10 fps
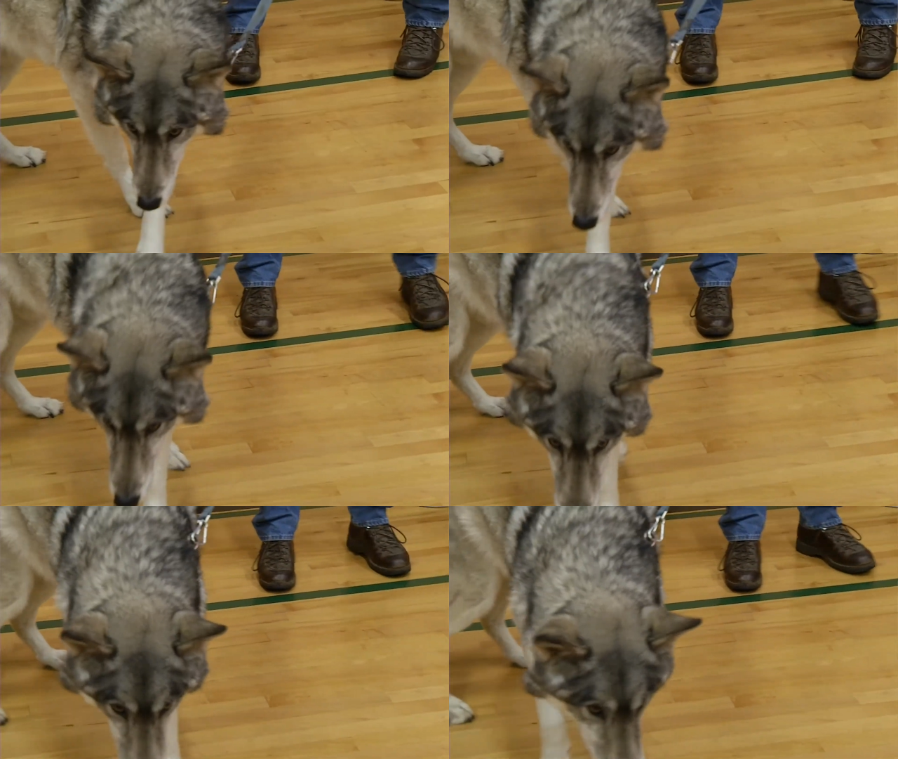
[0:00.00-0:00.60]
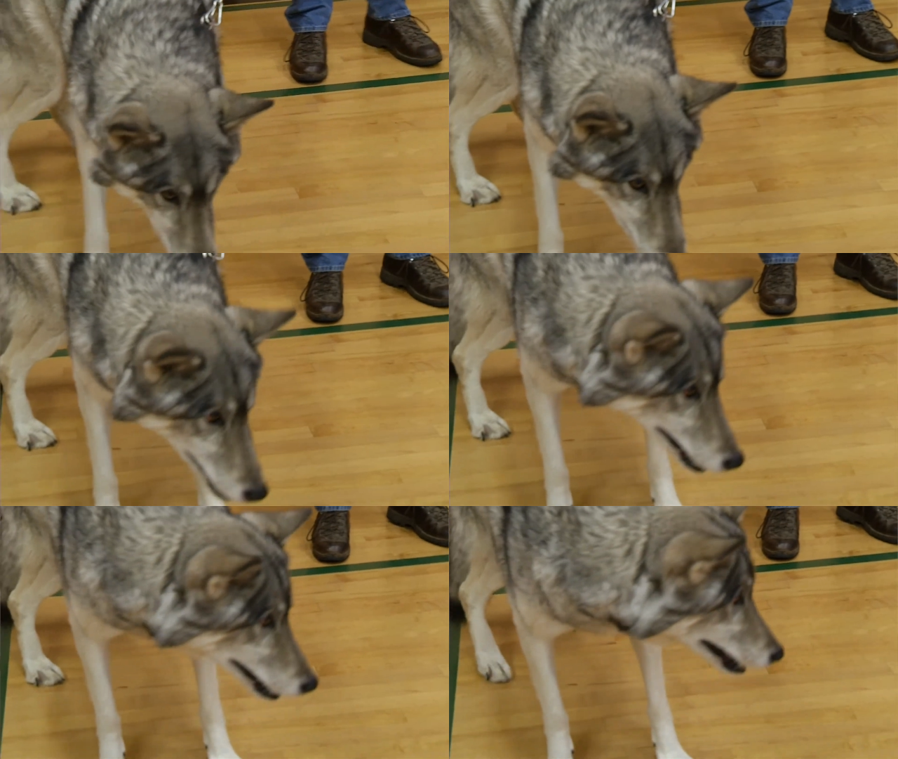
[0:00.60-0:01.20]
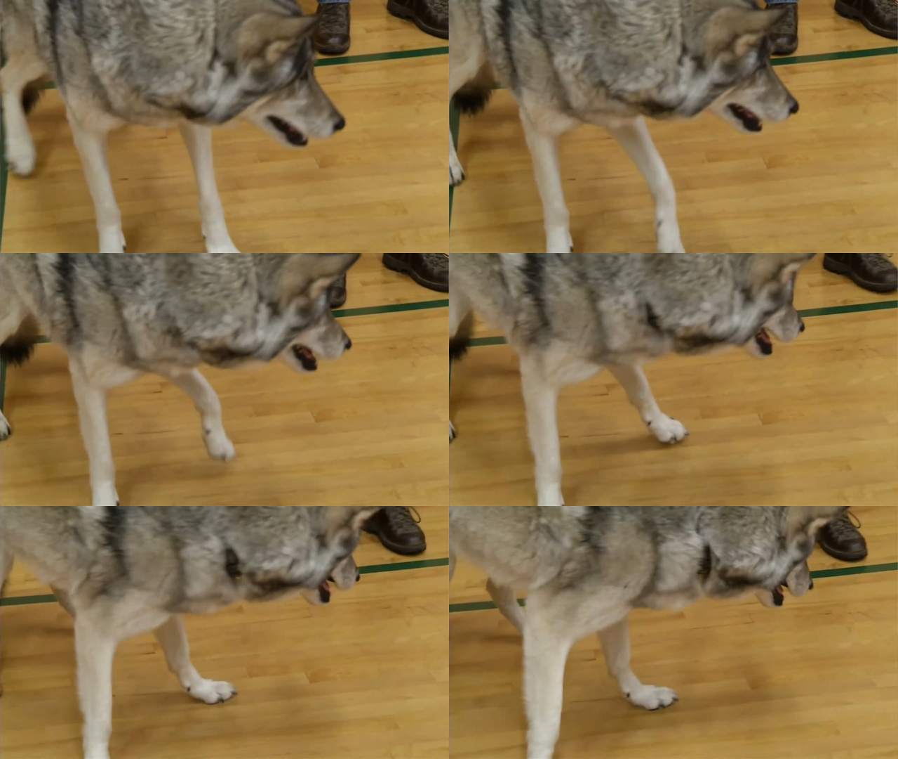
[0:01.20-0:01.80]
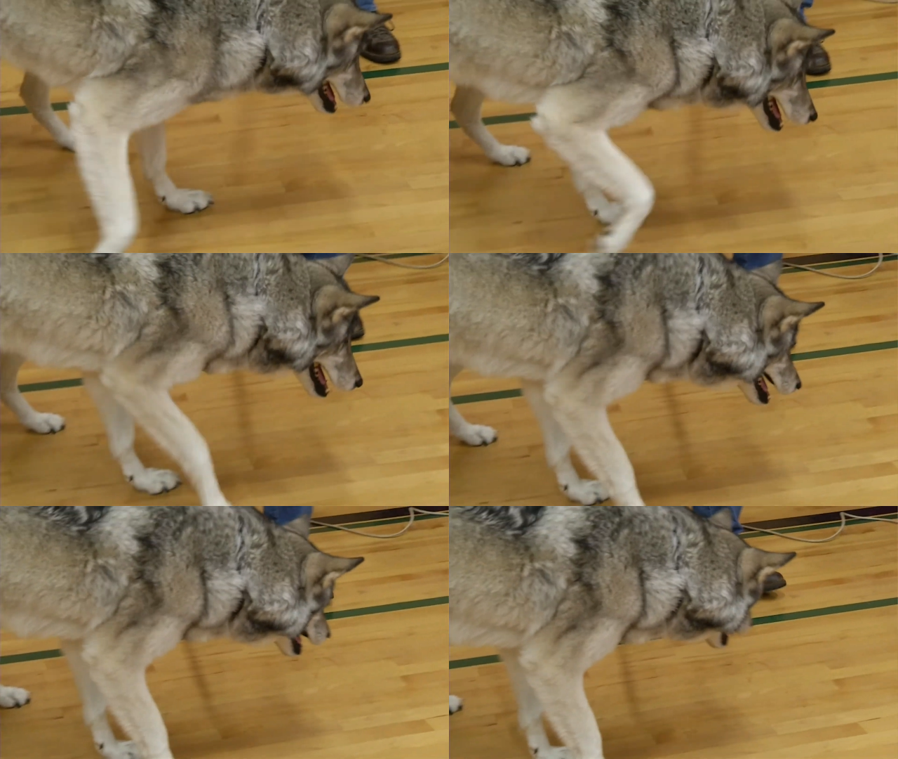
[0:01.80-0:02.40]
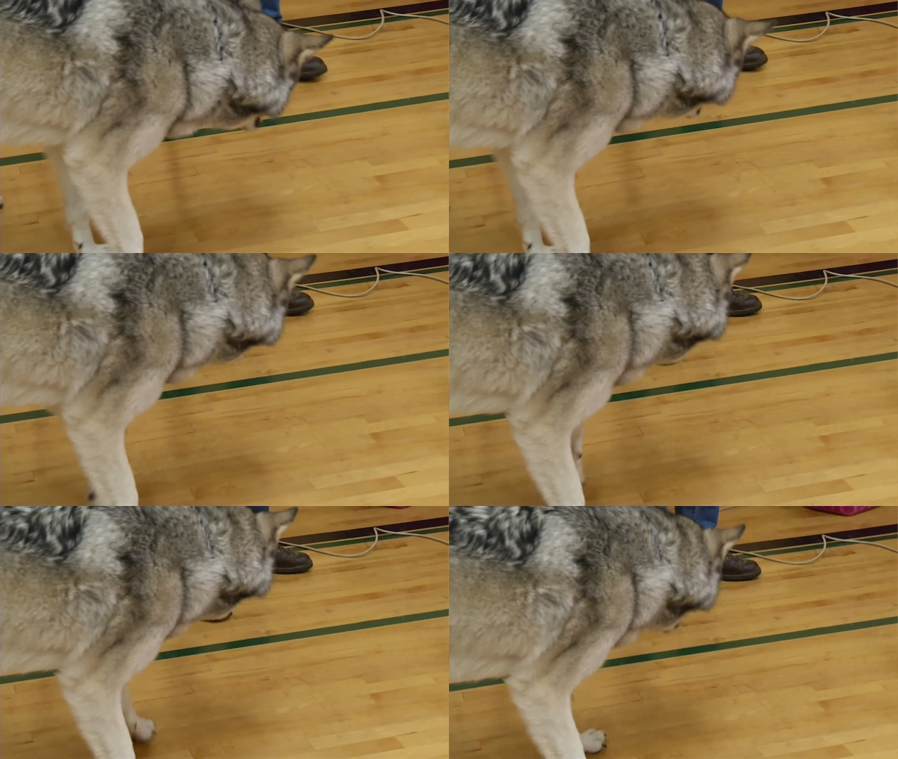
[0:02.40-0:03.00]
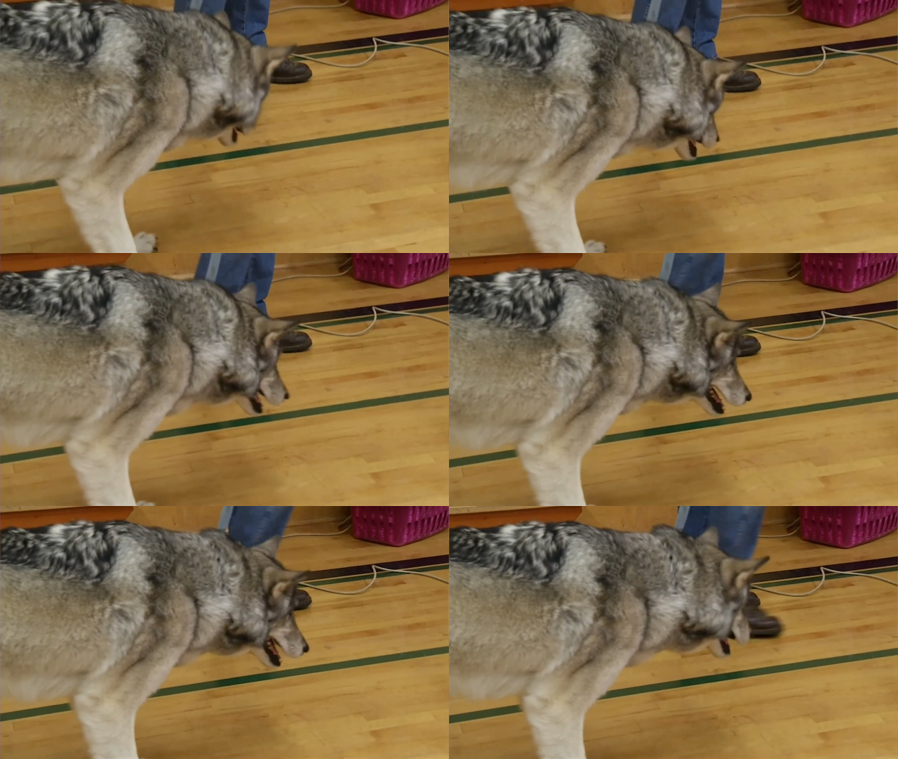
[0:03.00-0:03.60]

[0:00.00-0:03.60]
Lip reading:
[unreadable: no face in view]